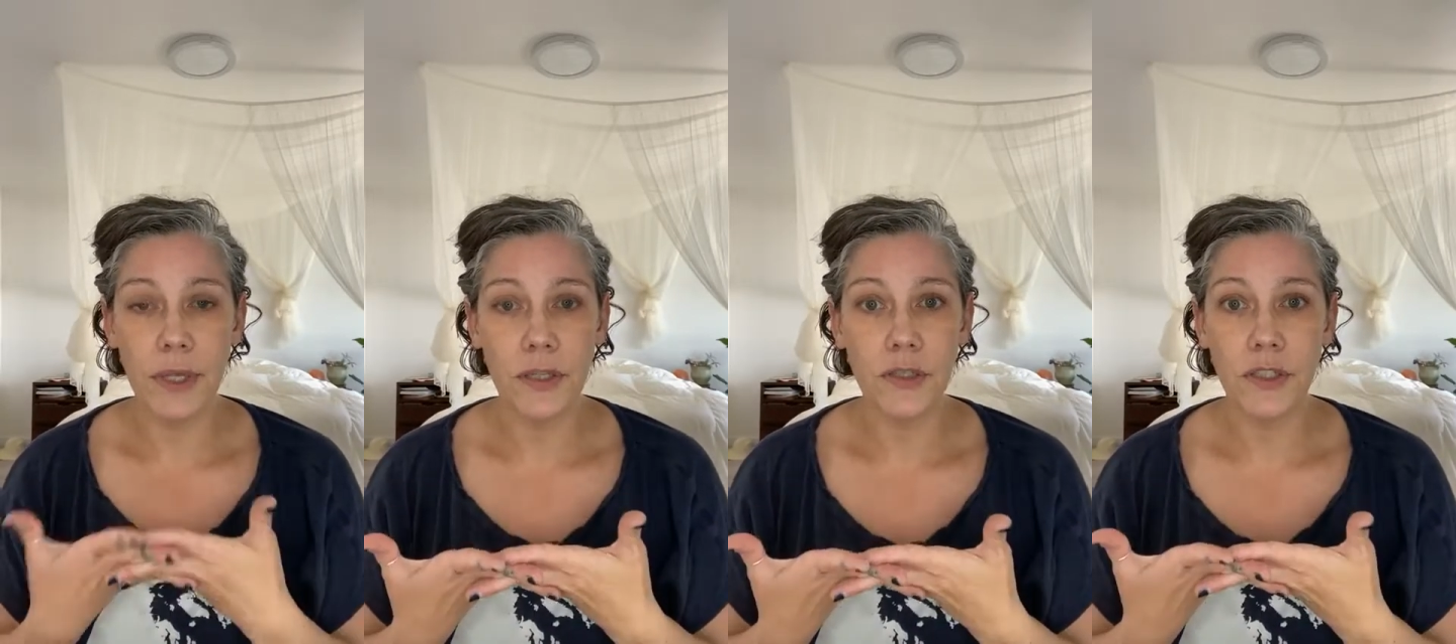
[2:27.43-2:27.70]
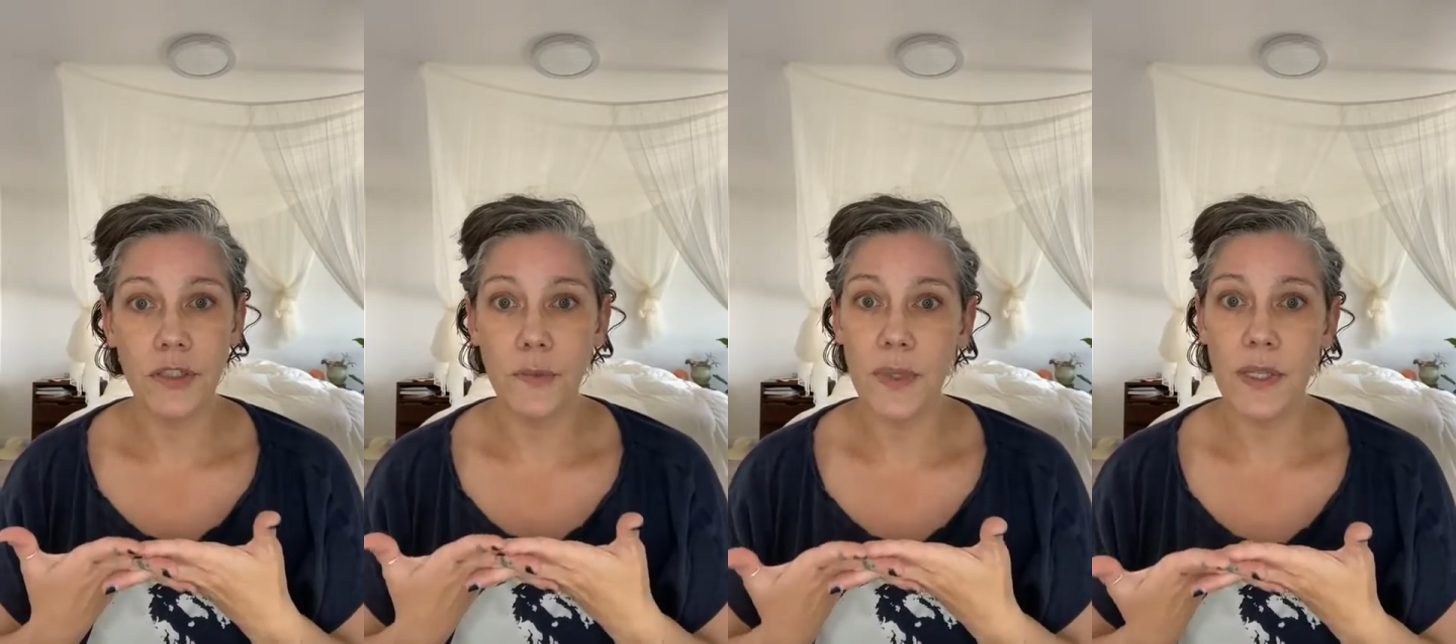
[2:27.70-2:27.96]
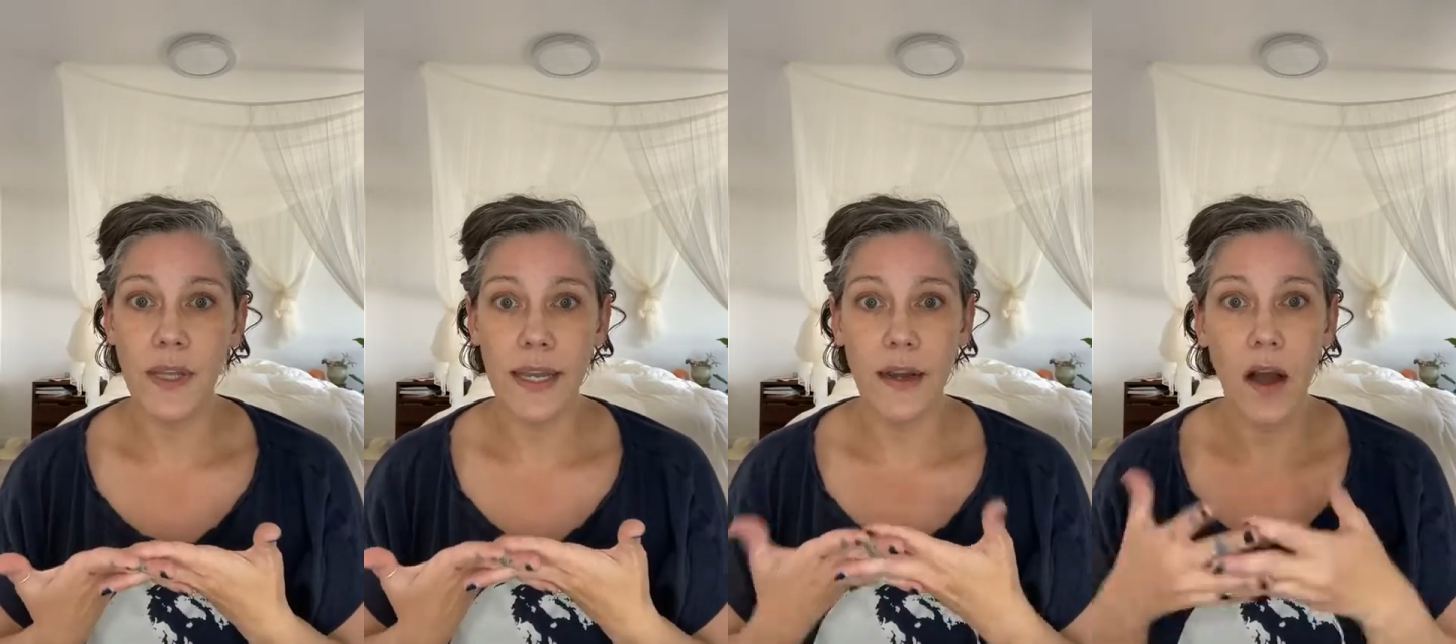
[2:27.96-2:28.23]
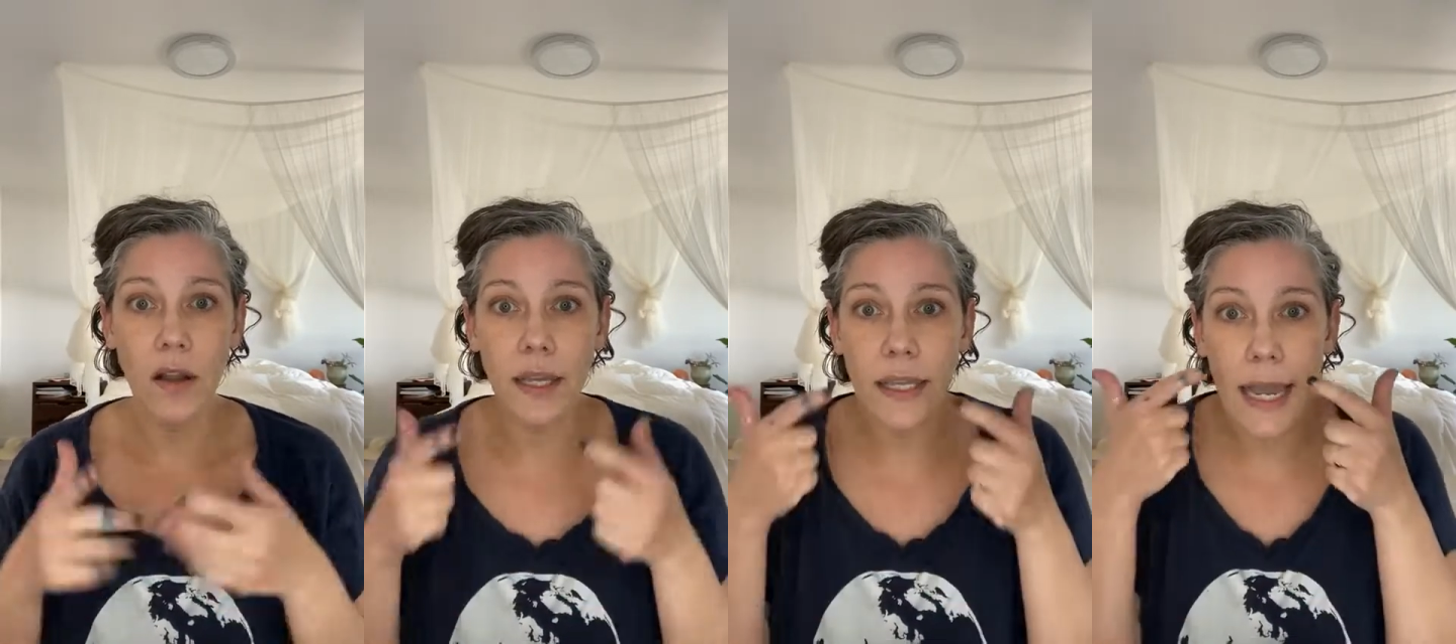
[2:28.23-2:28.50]
issues with
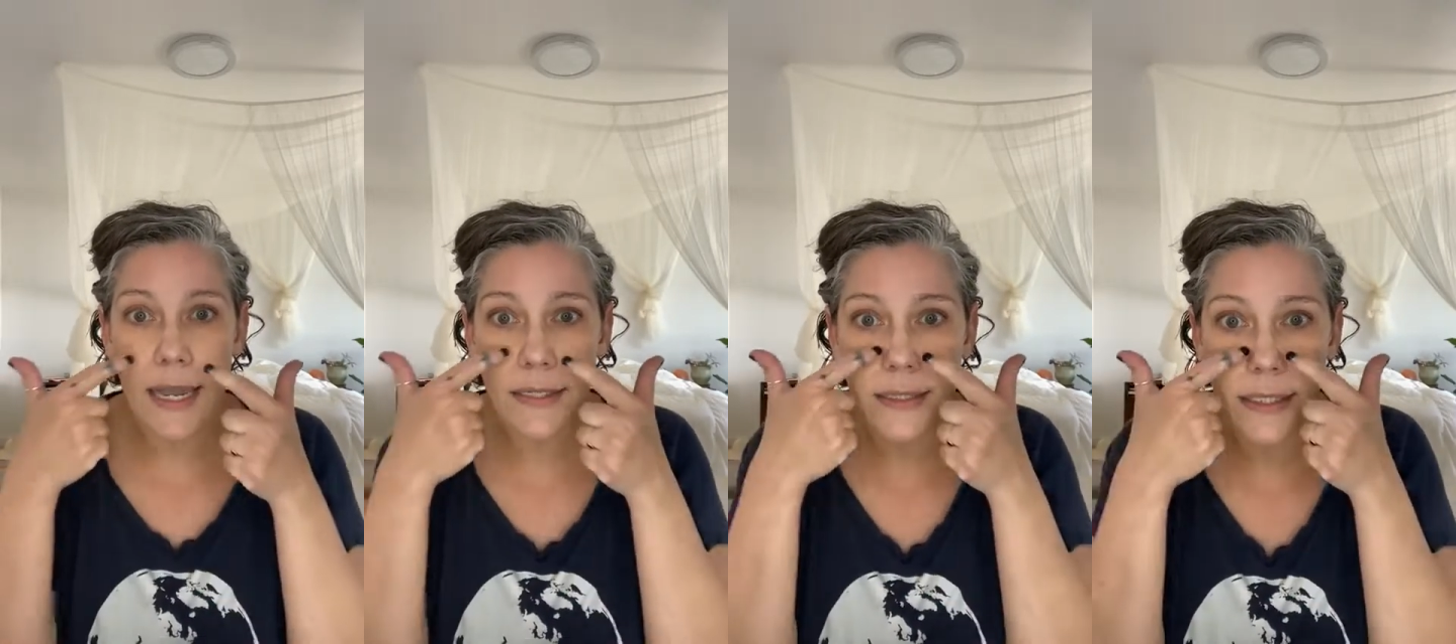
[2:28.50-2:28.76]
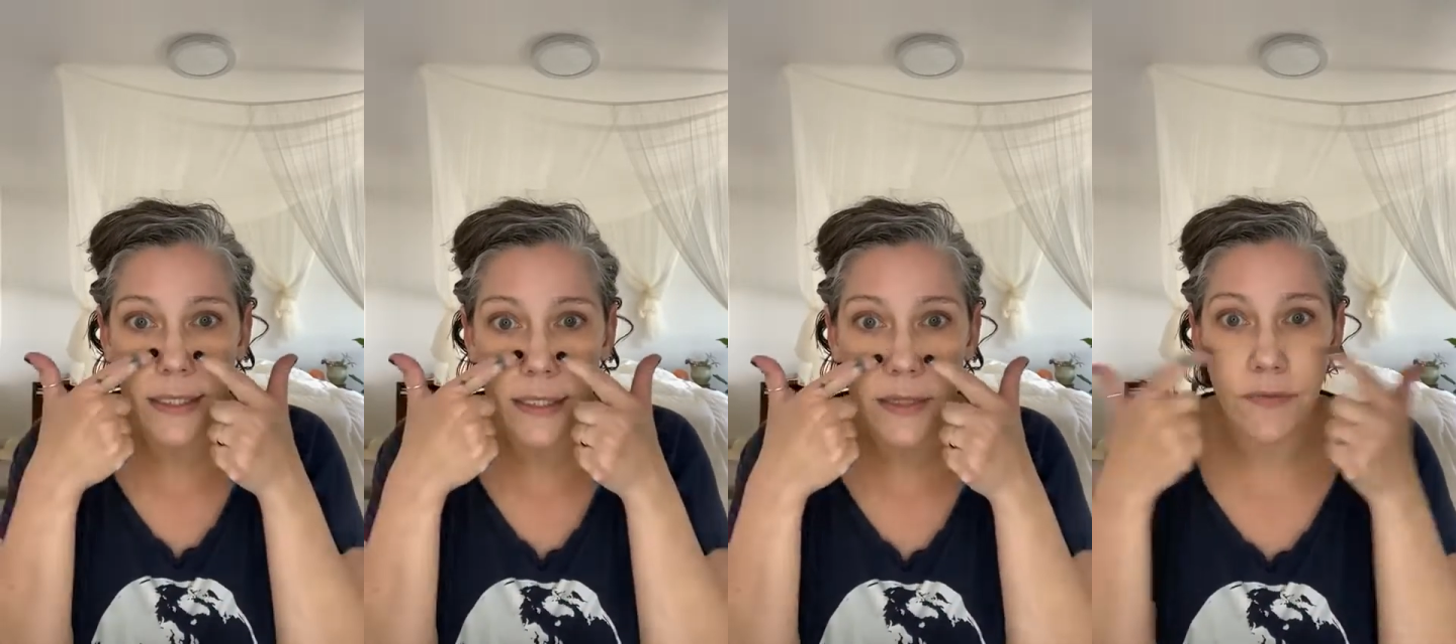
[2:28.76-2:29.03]
glycolic acid.